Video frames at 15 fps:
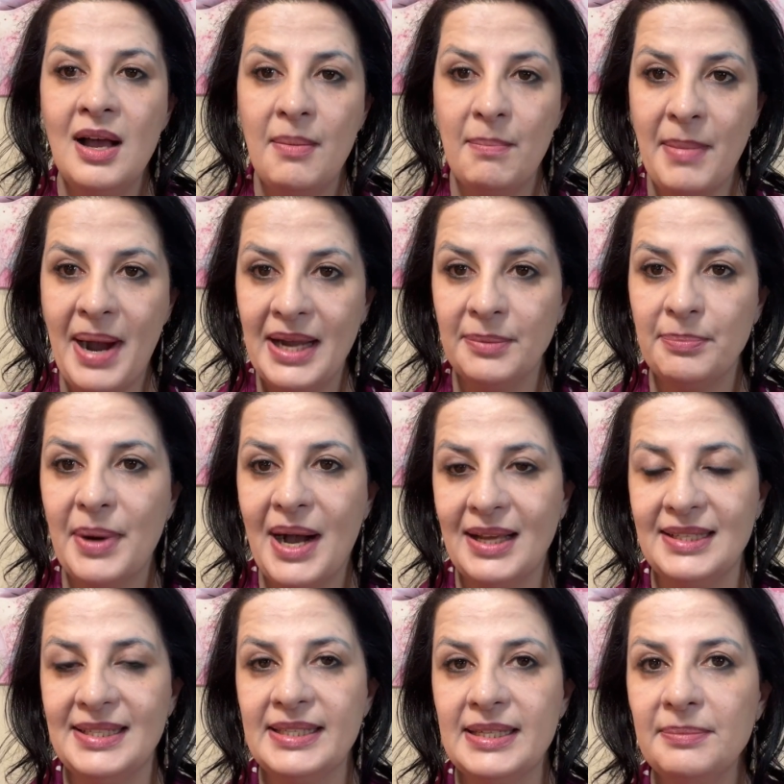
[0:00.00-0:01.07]
mind
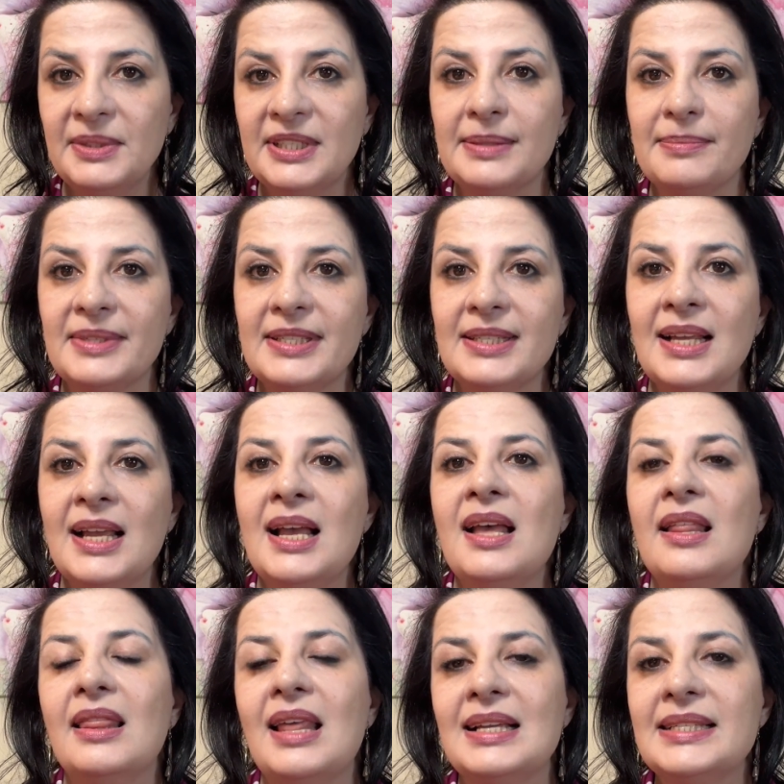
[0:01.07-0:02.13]
body symptoms.
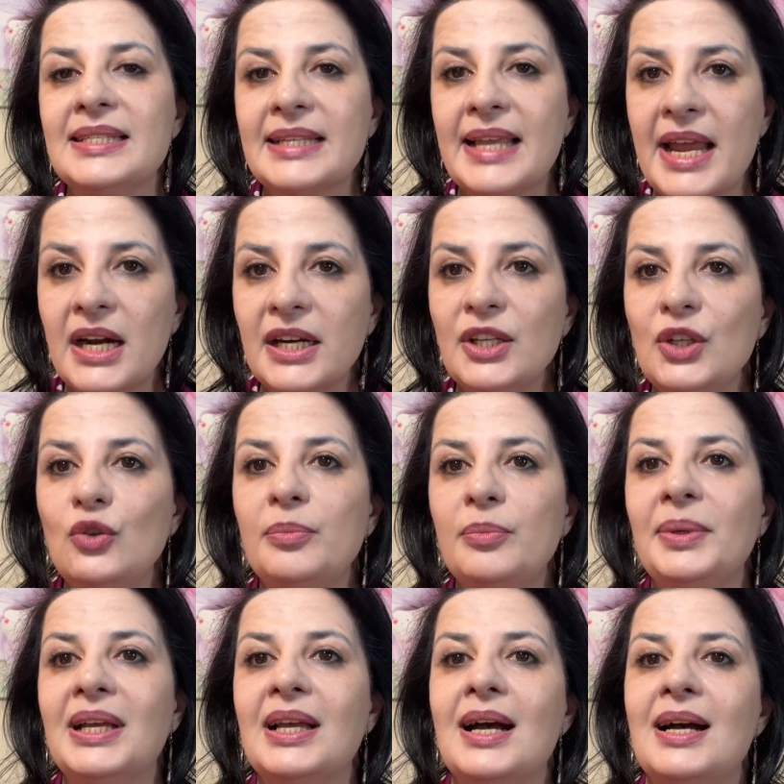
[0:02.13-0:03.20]
They scare you
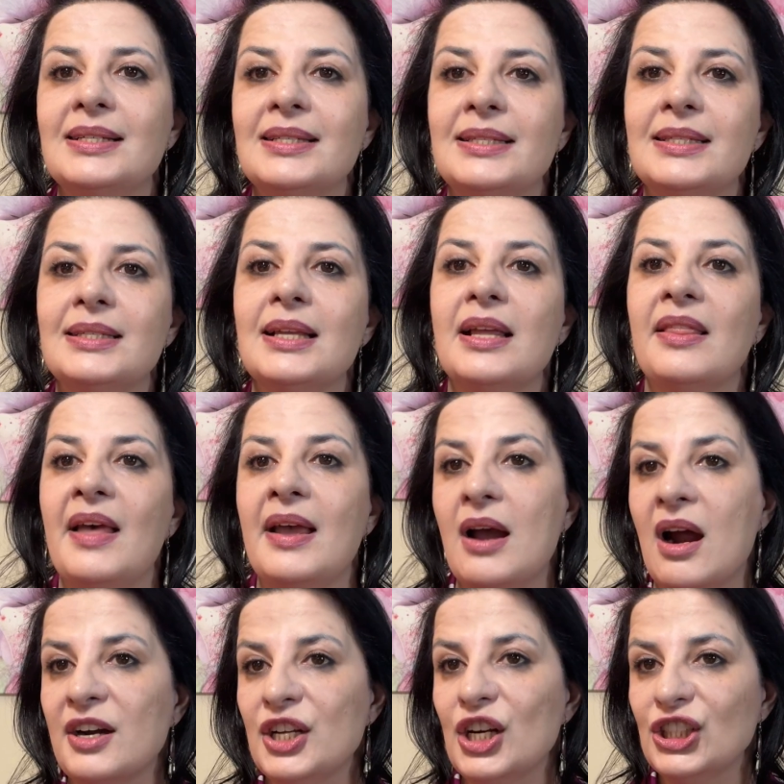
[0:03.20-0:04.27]
because they
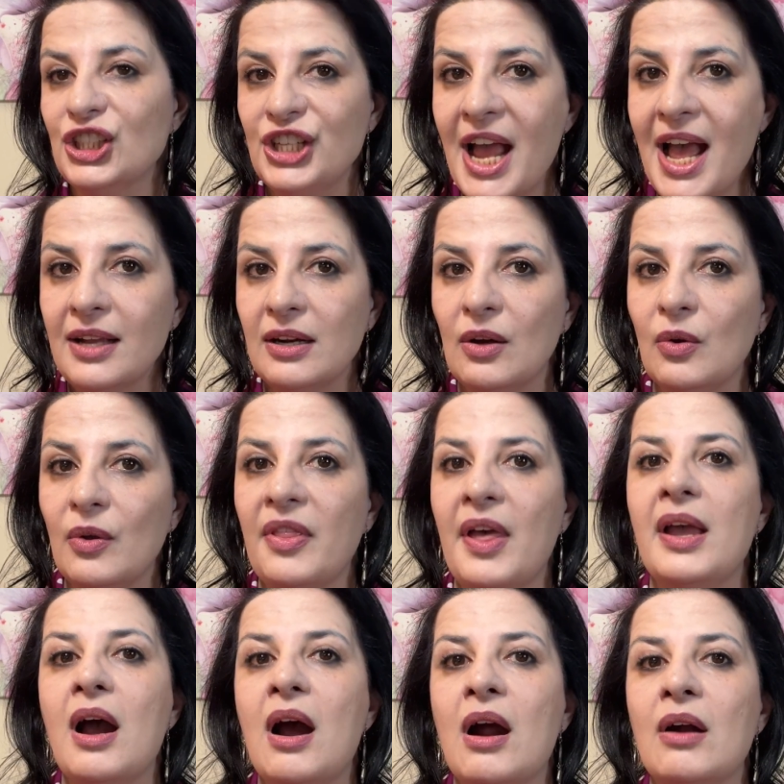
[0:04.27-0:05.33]
are your shadow,
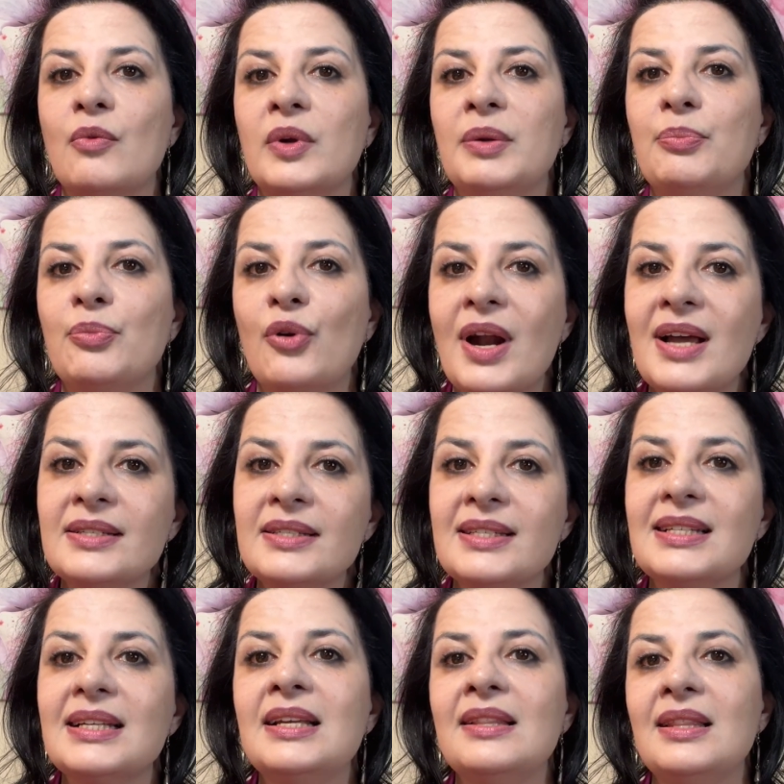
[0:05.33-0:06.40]
they are
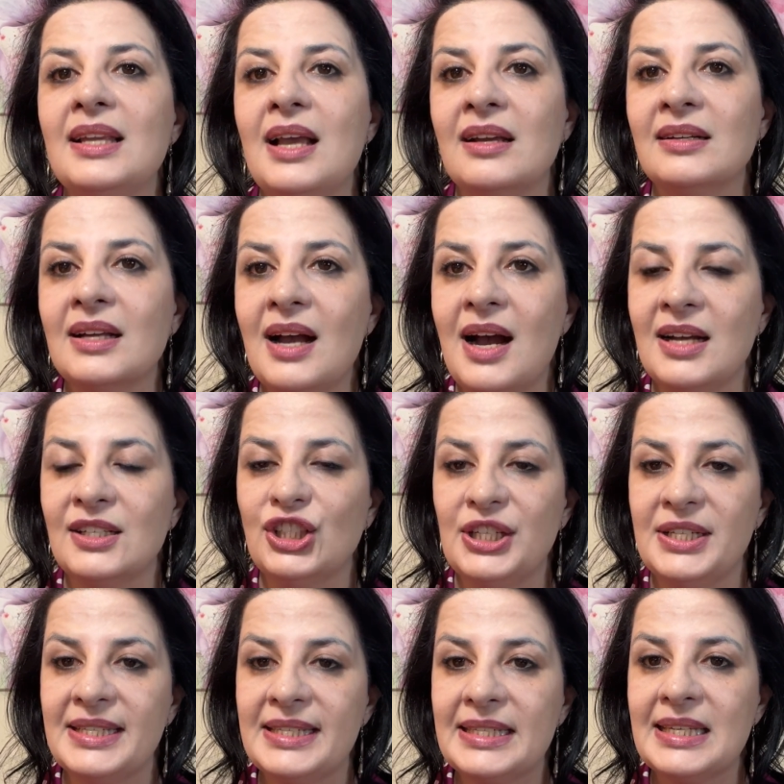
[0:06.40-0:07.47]
repressed in the
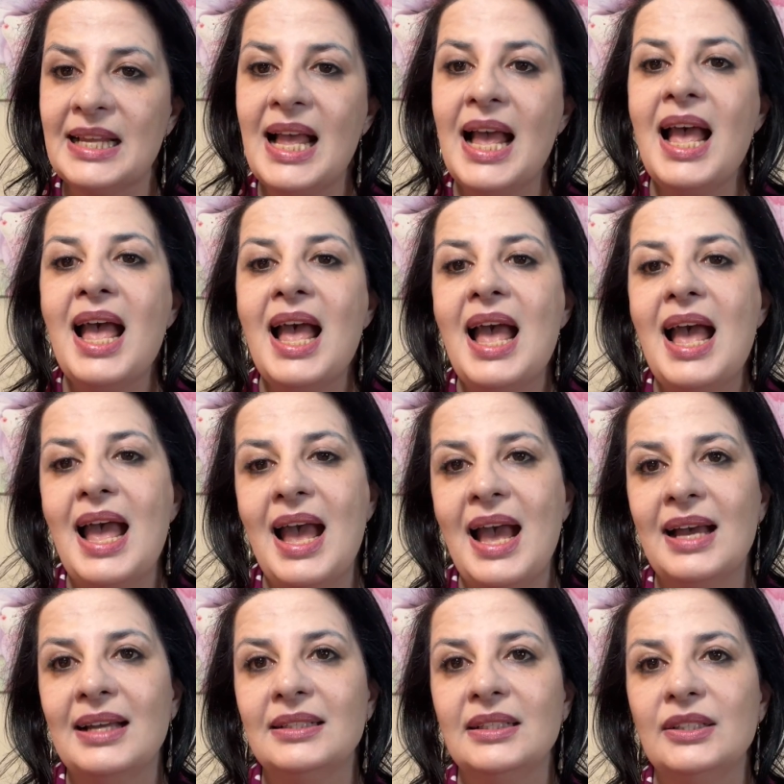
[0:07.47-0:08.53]
unconscious,
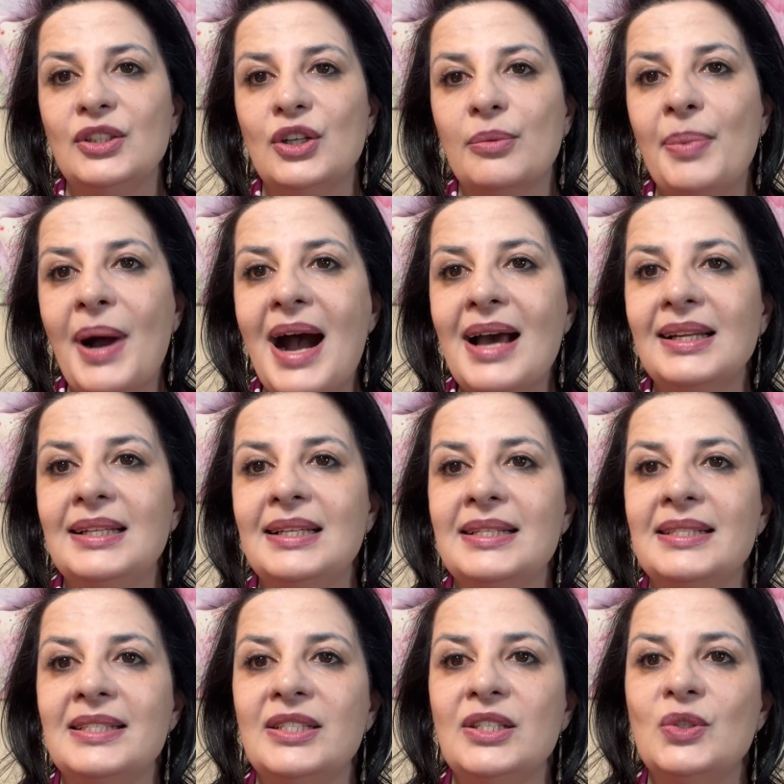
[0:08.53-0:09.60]
and your body
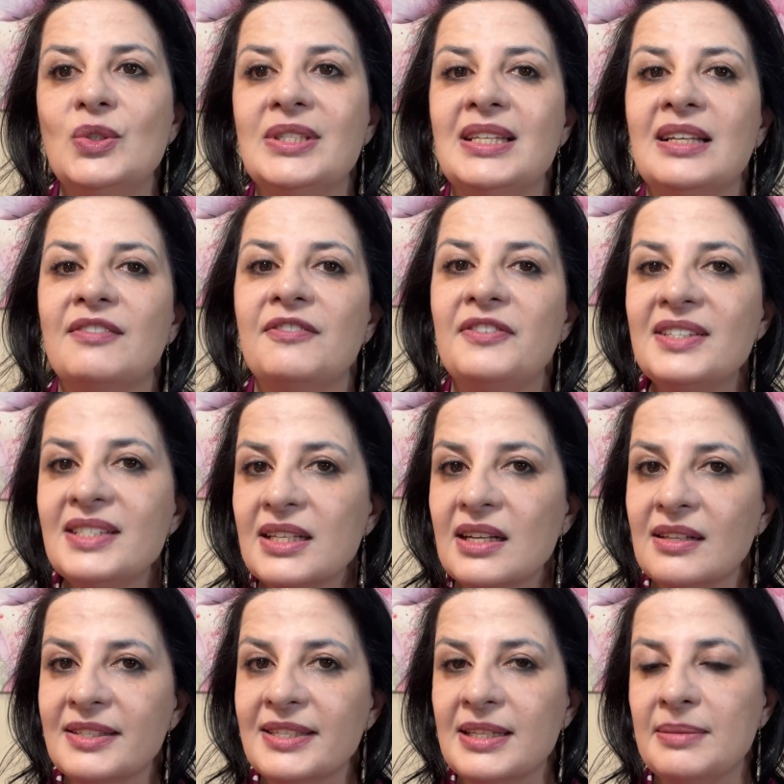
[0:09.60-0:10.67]
is using
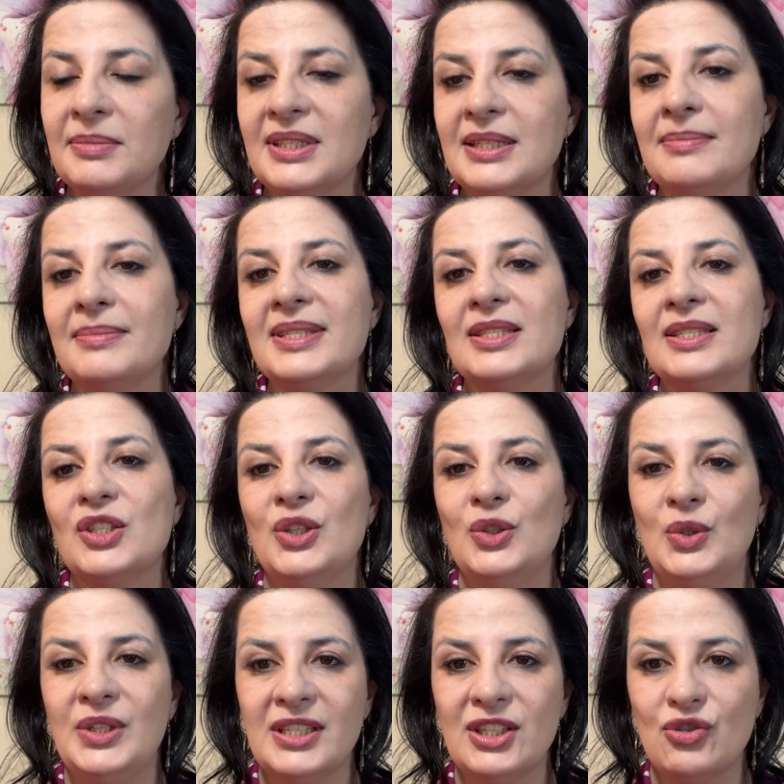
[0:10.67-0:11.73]
physical symptoms to
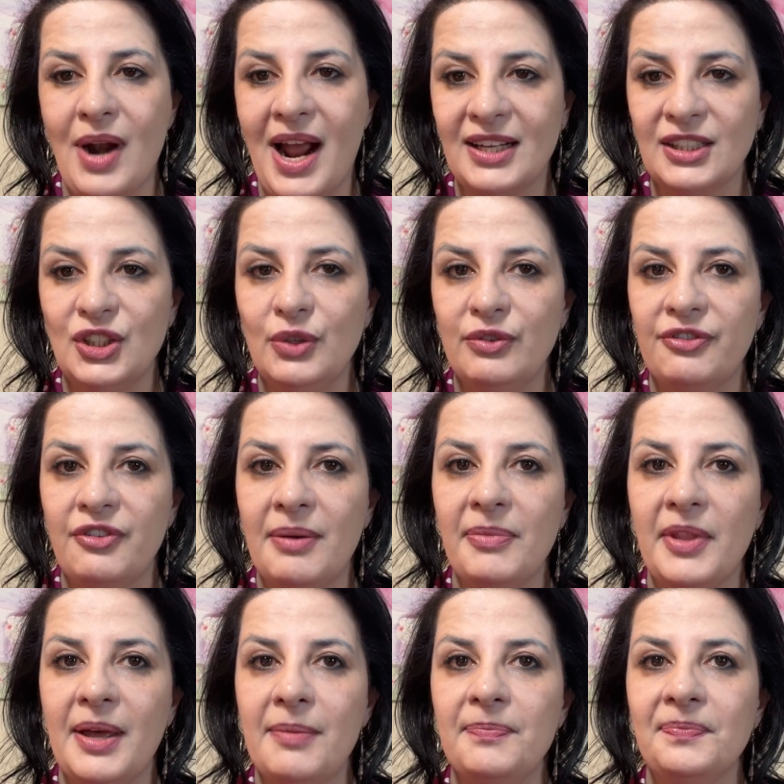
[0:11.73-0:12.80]
distract you from
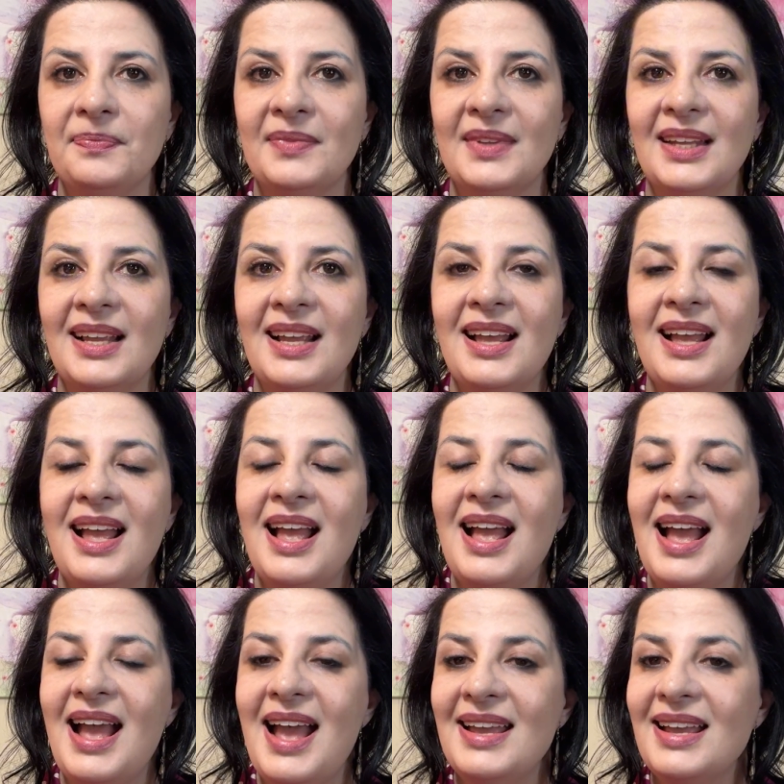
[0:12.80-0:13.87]
them.
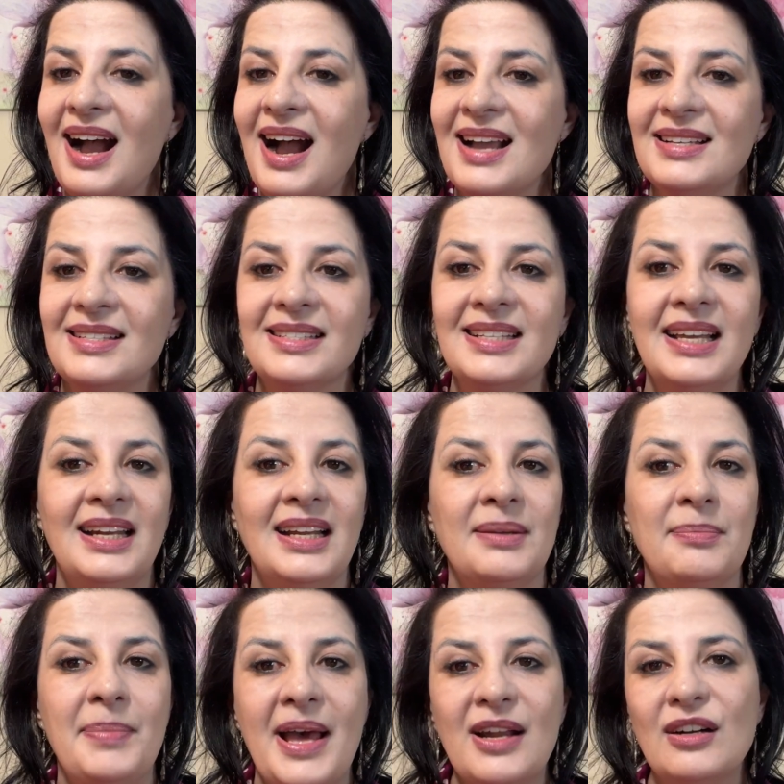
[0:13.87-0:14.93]
AI is
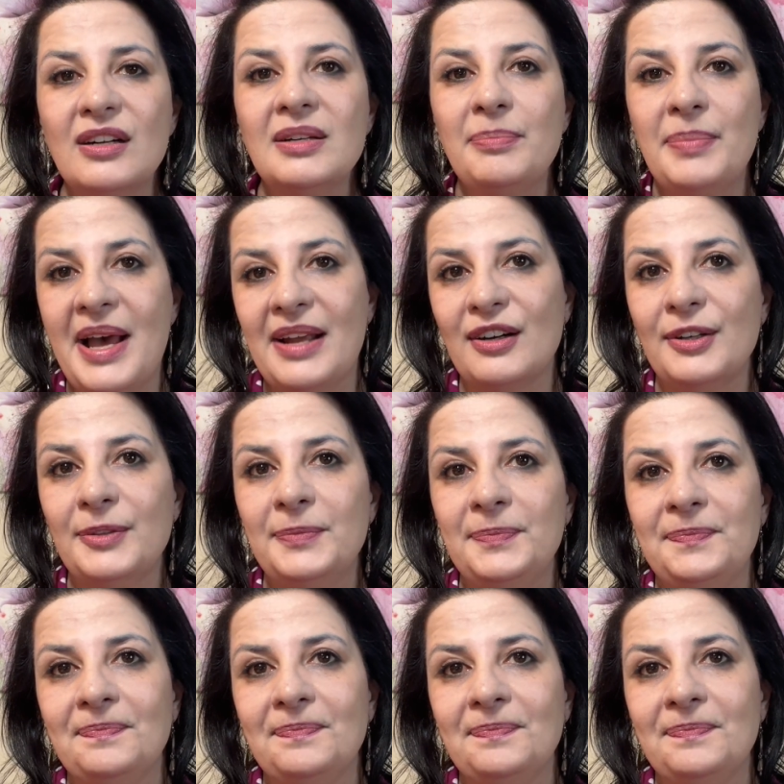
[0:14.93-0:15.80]
getting better and better.